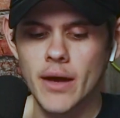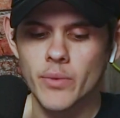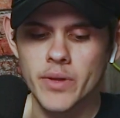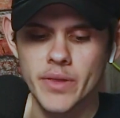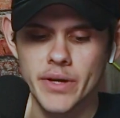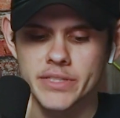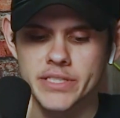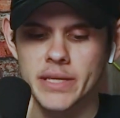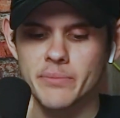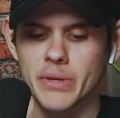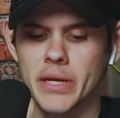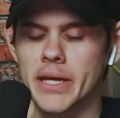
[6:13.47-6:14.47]
with their
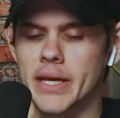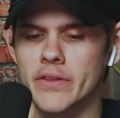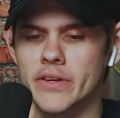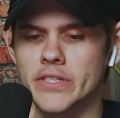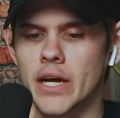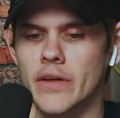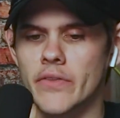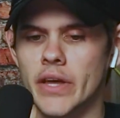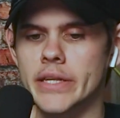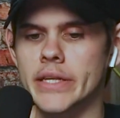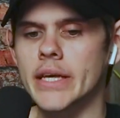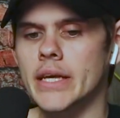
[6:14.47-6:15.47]
DP to get the shot they
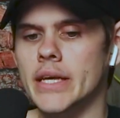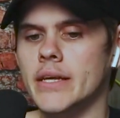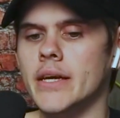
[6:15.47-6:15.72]
need.